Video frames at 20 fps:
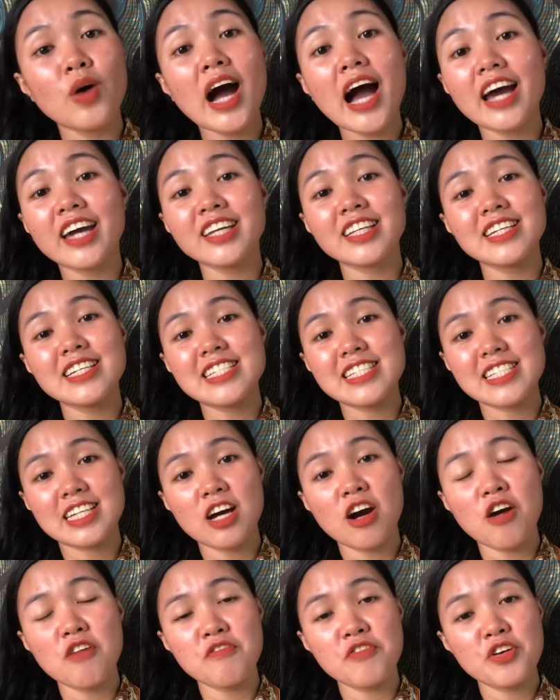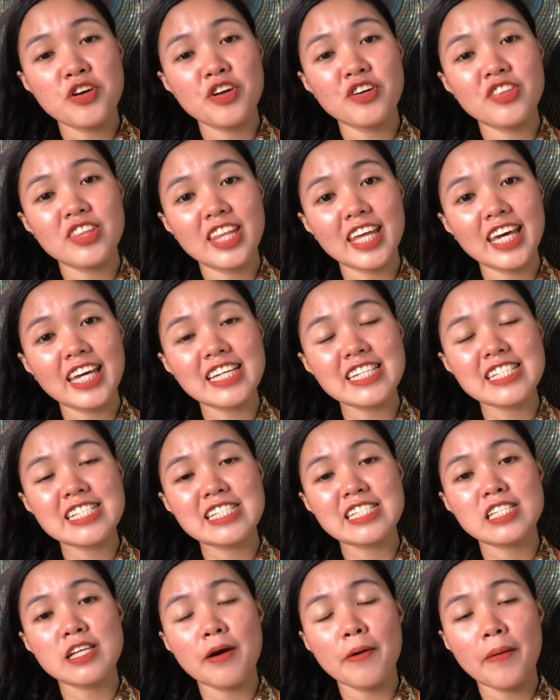I discovered
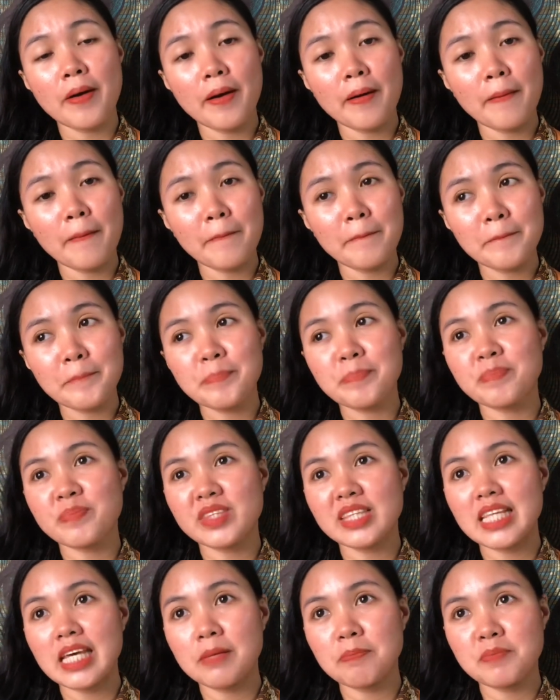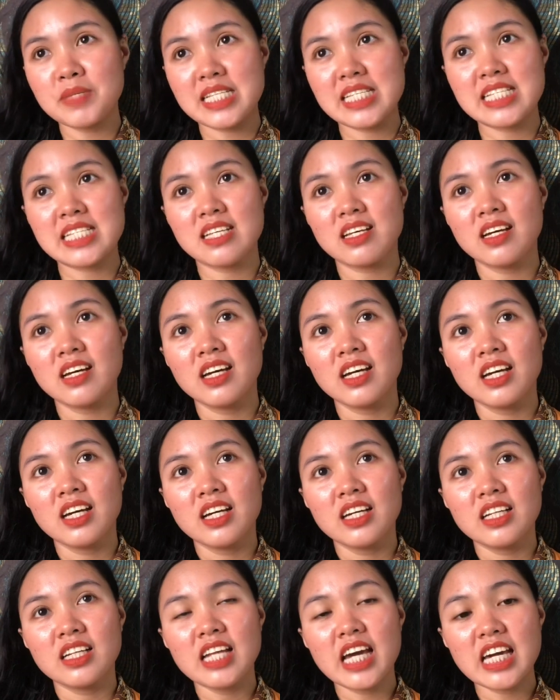this tips
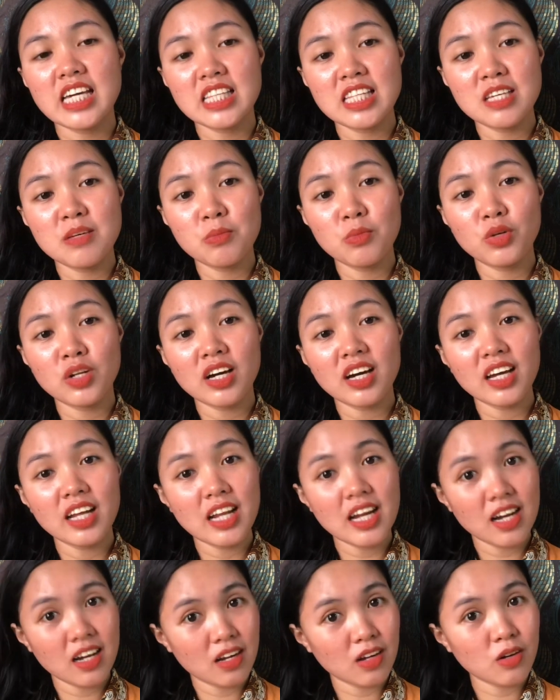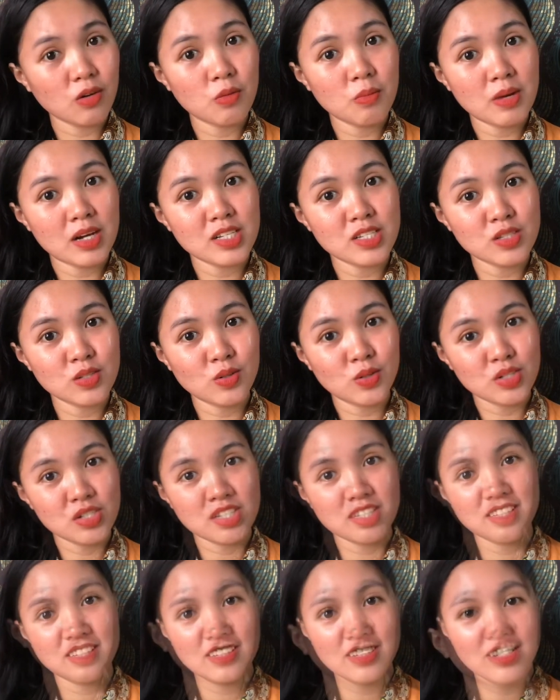na hindi mo na kailangan
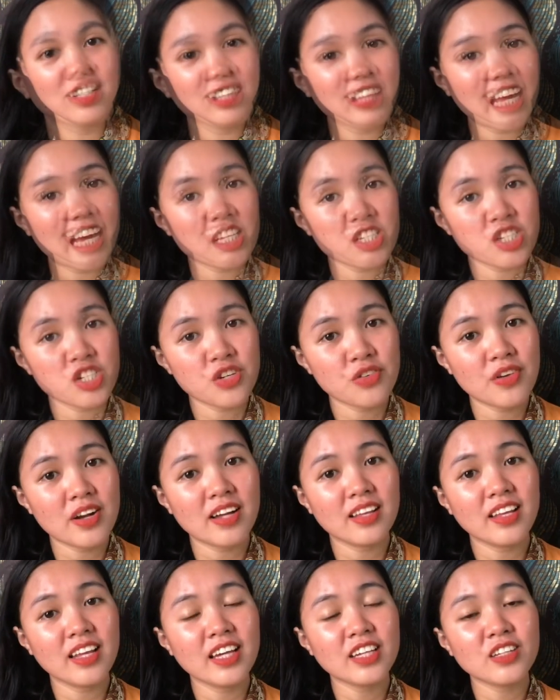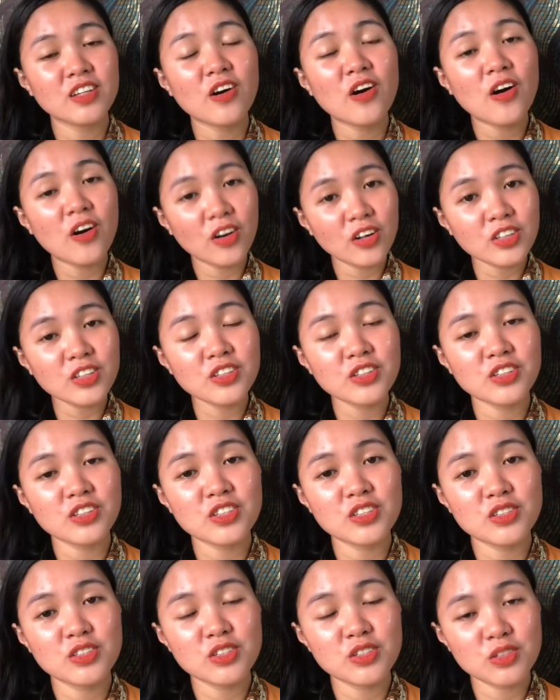gumastos. All natural and all you
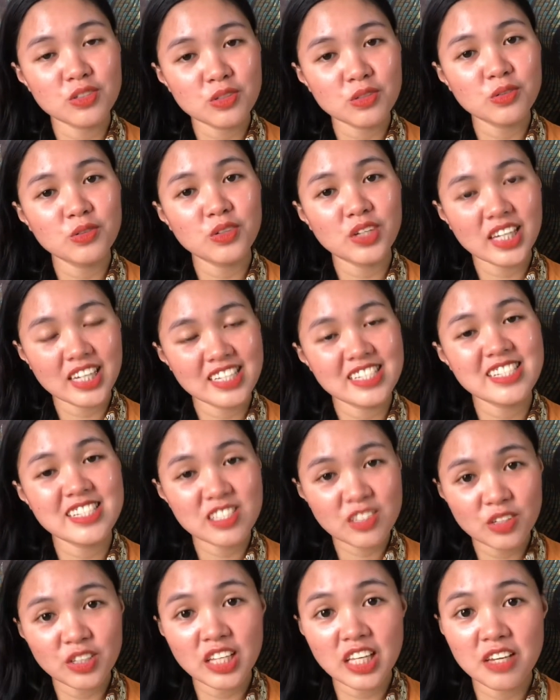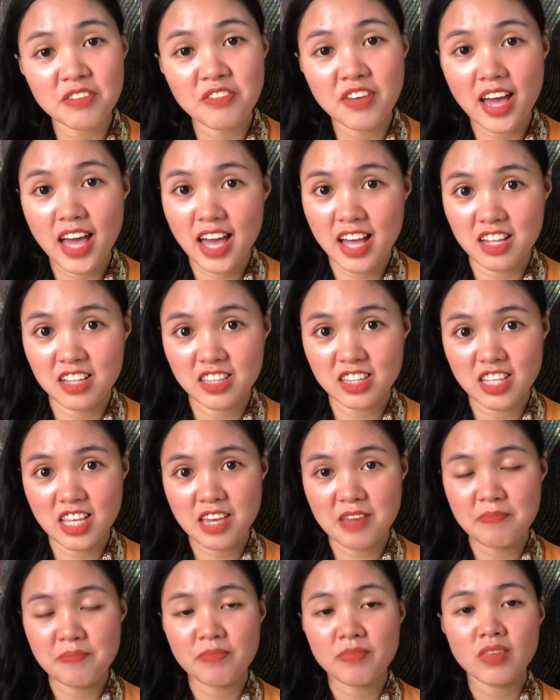need to do is to live healthy.
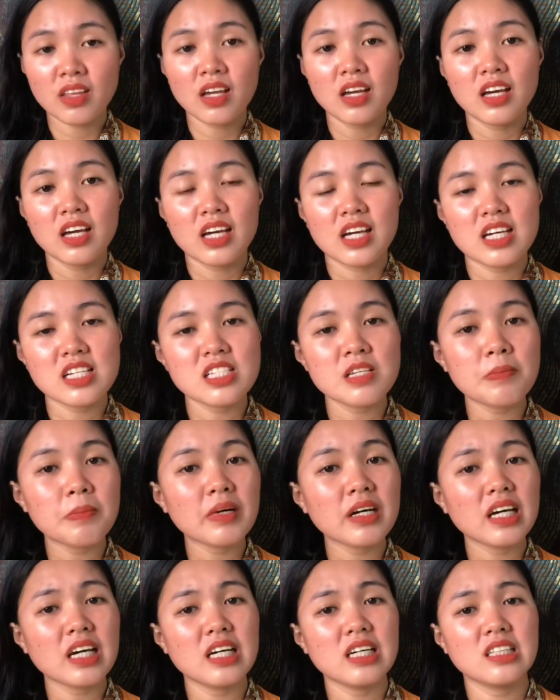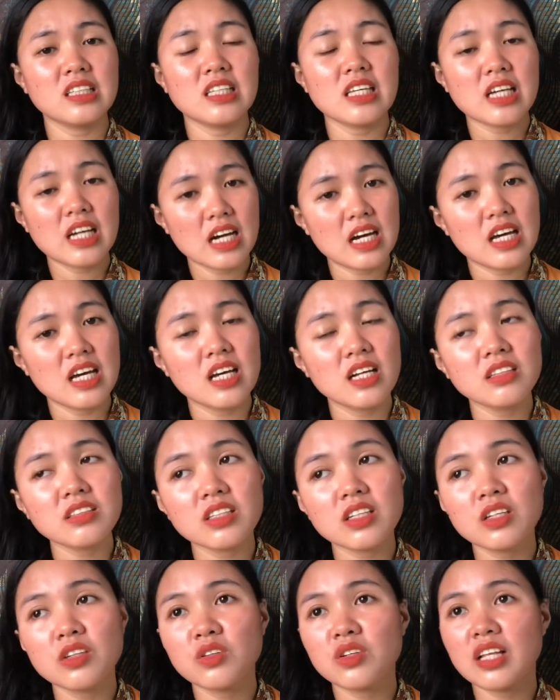Kasi pag healthy ka,
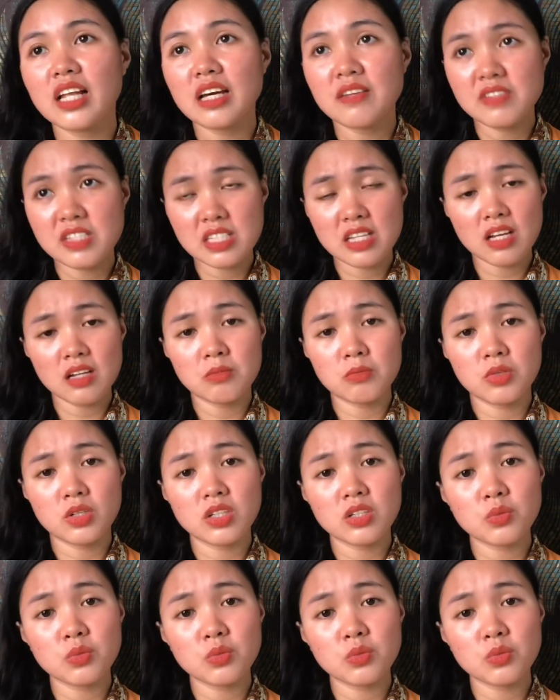healthy yung lifestyle mo.